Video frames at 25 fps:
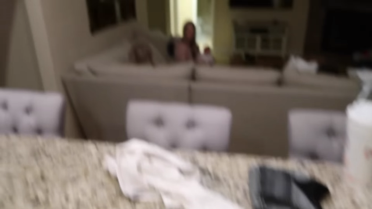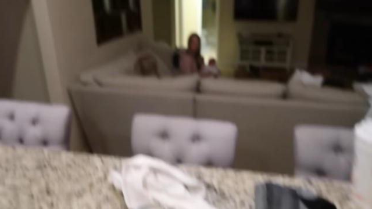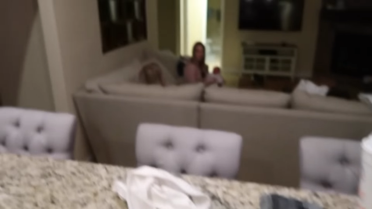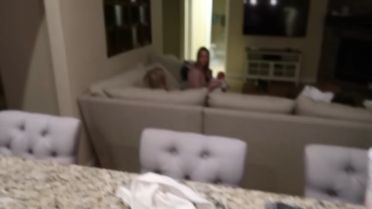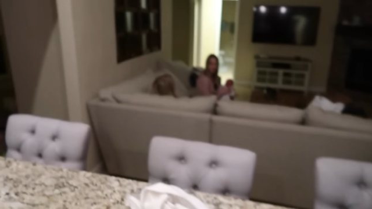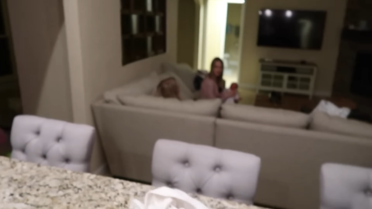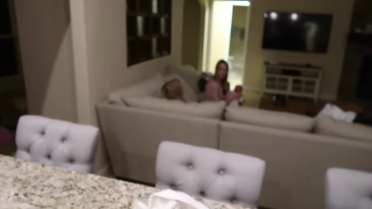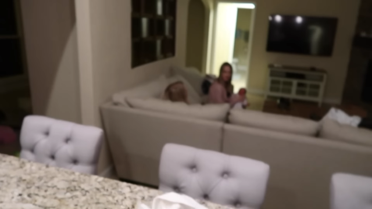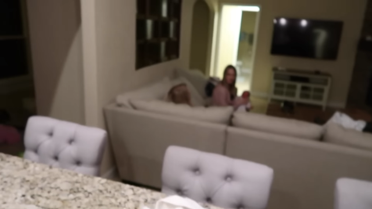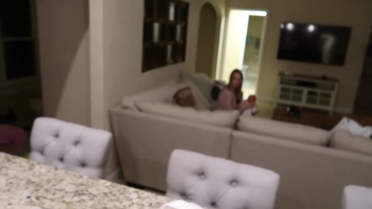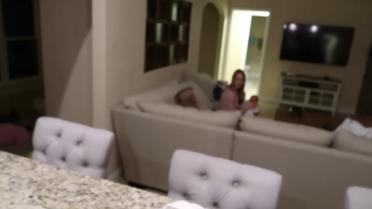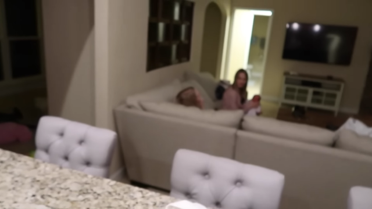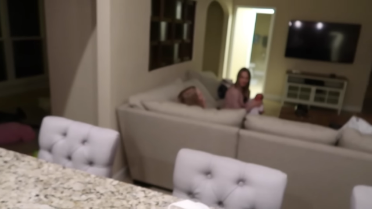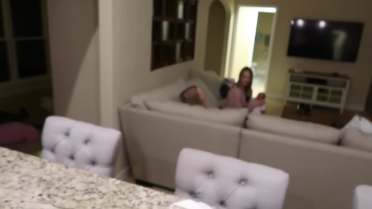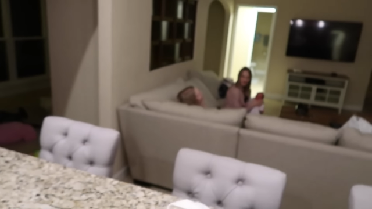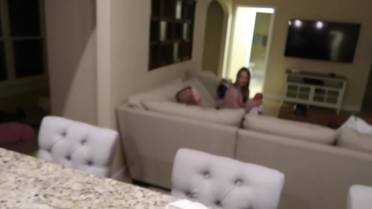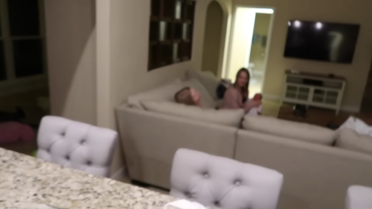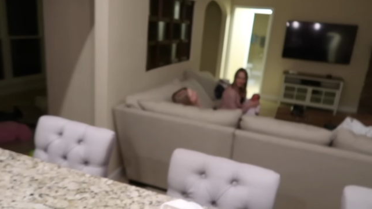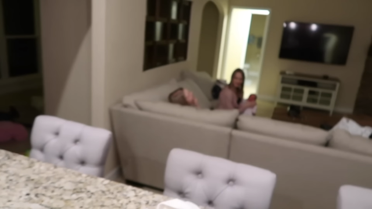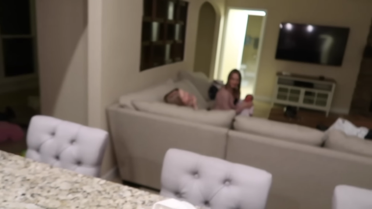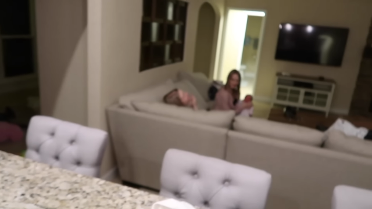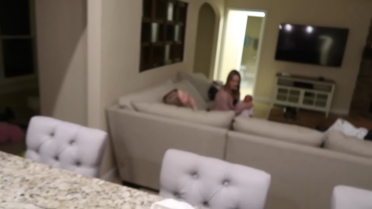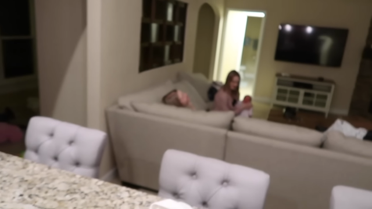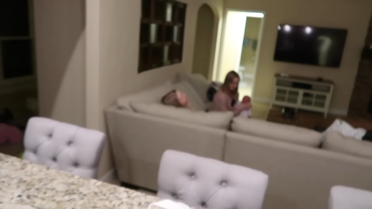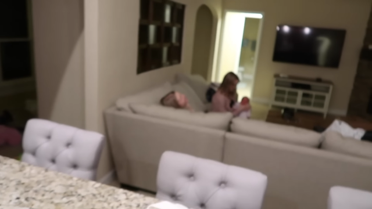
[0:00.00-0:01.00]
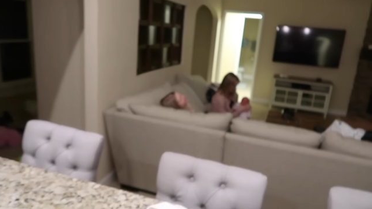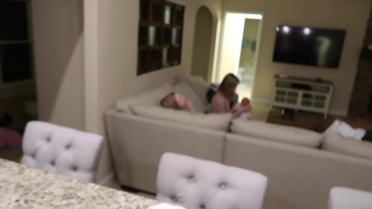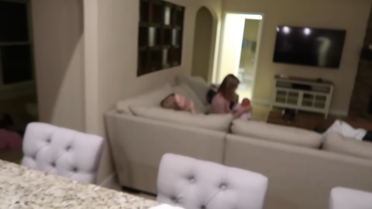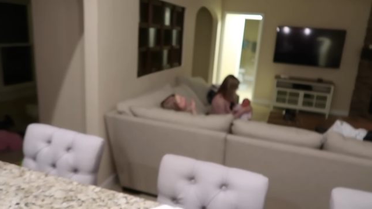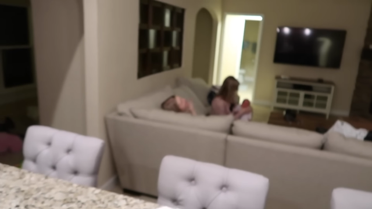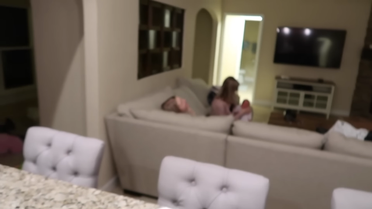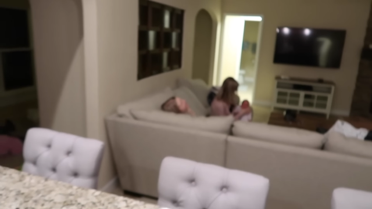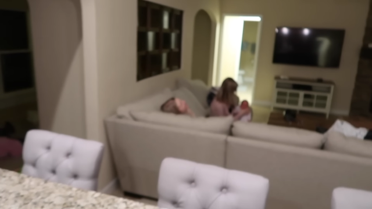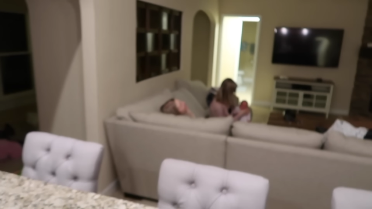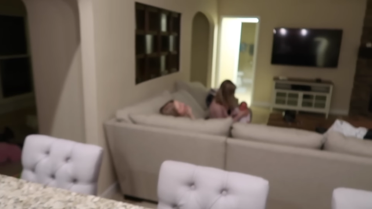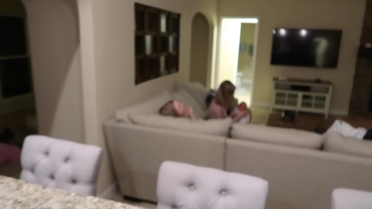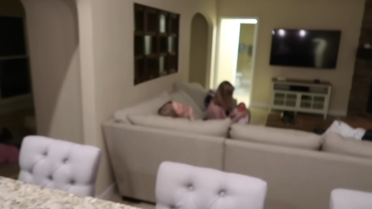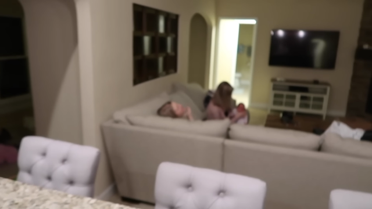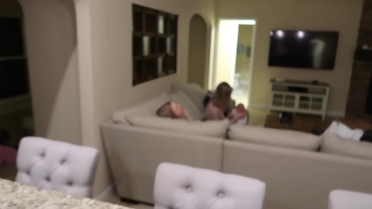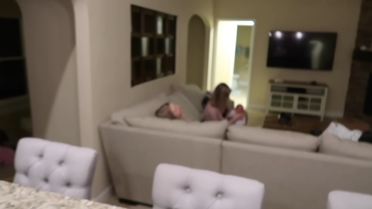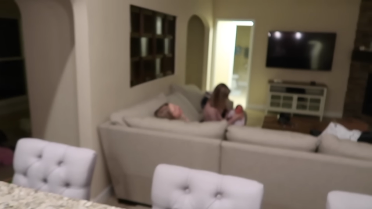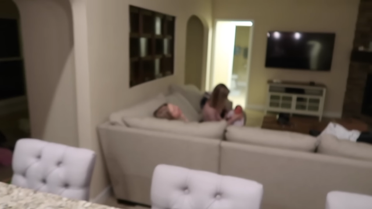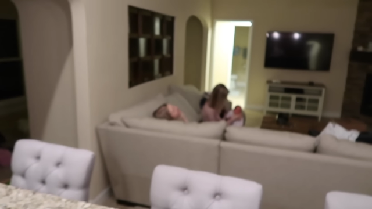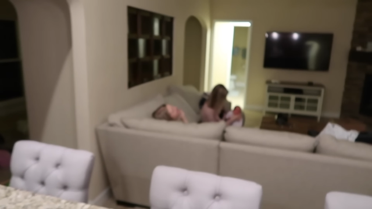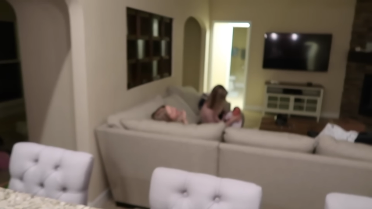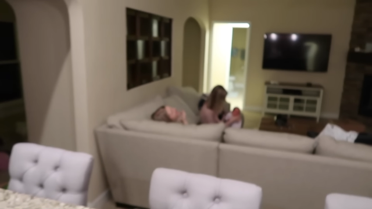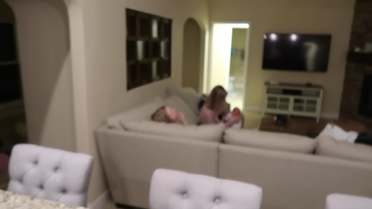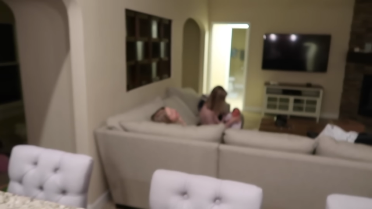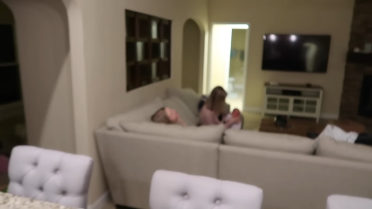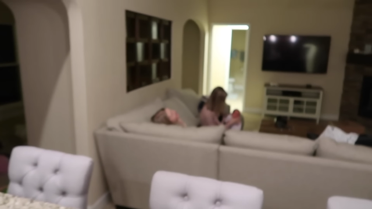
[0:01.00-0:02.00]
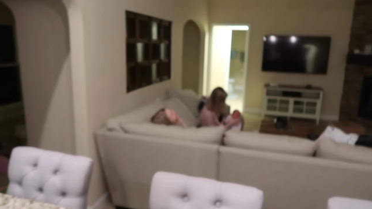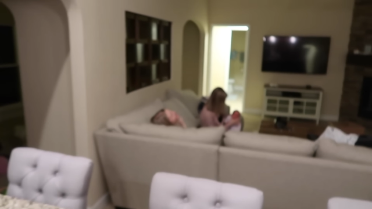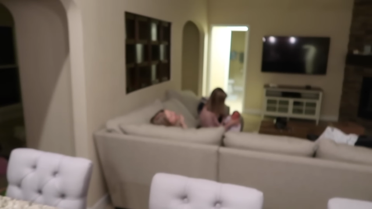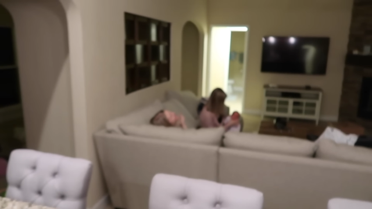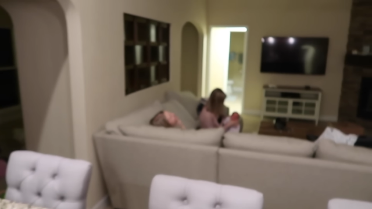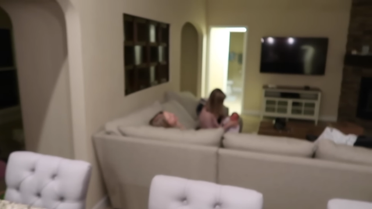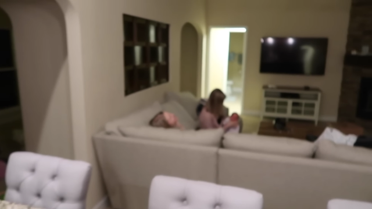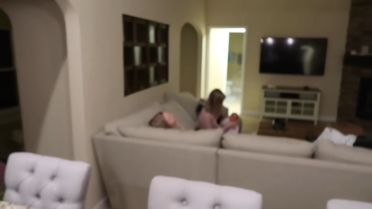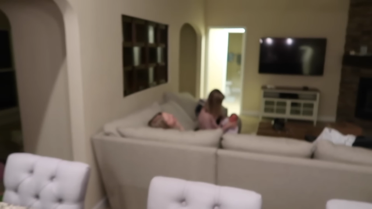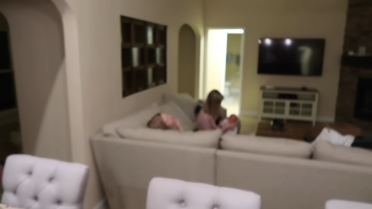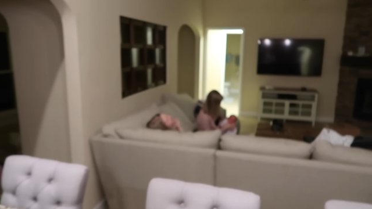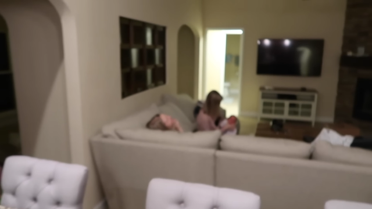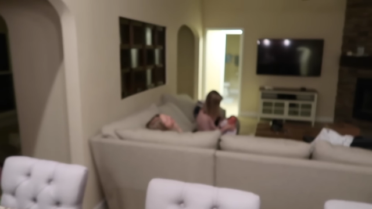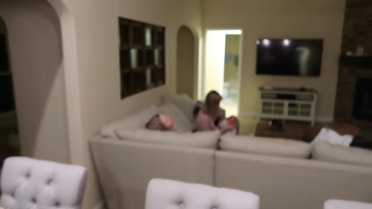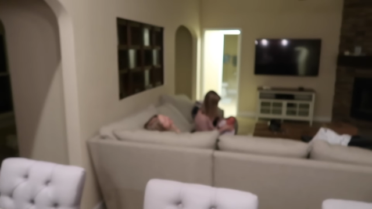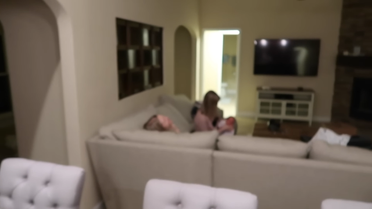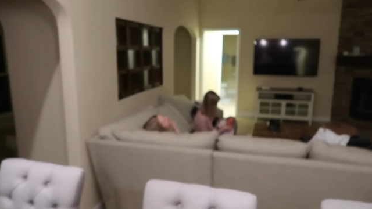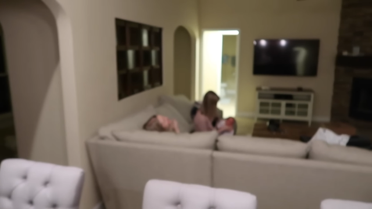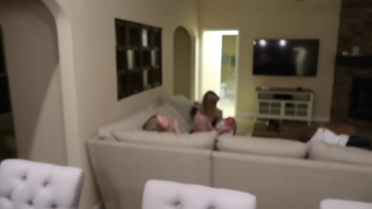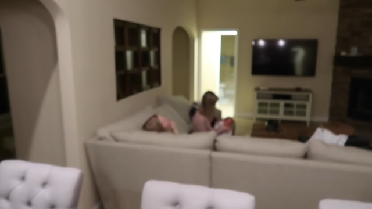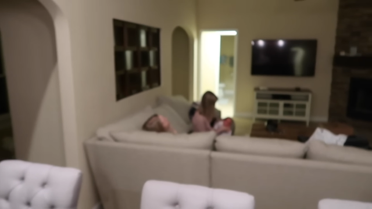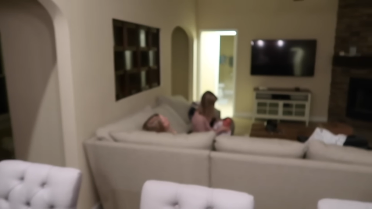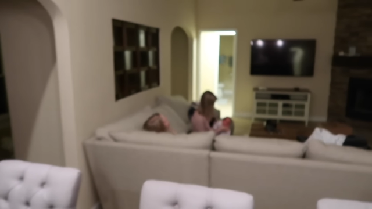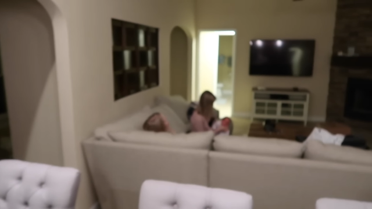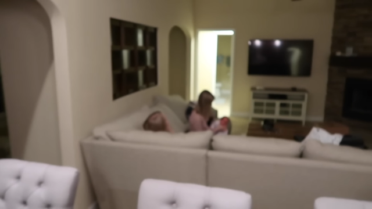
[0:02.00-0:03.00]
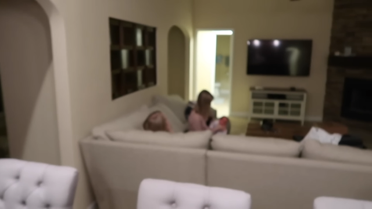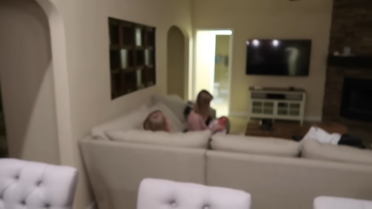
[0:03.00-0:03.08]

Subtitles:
[unreadable: no face in view]